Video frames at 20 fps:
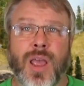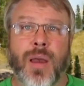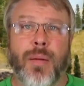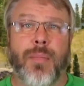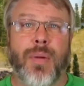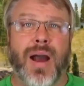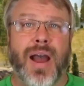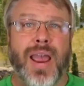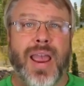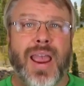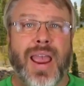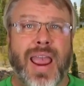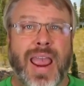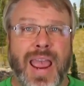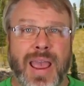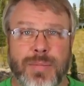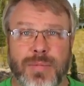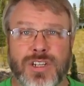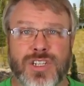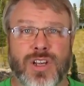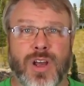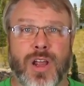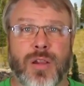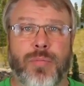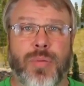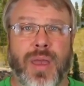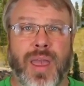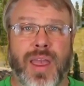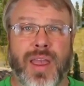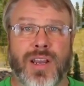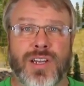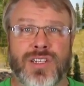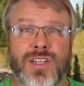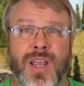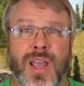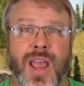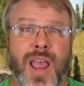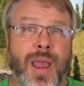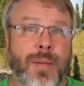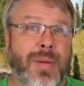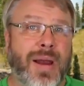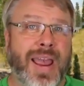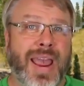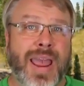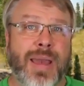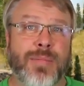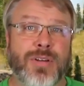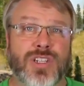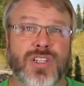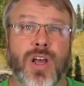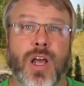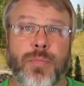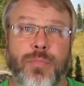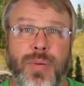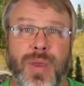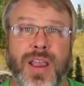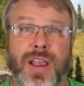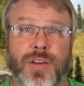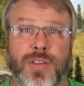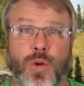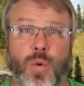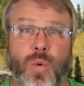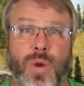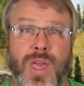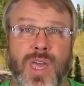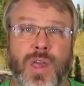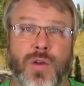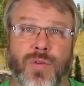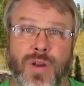my Amazon page, and my Amazon pick of the week.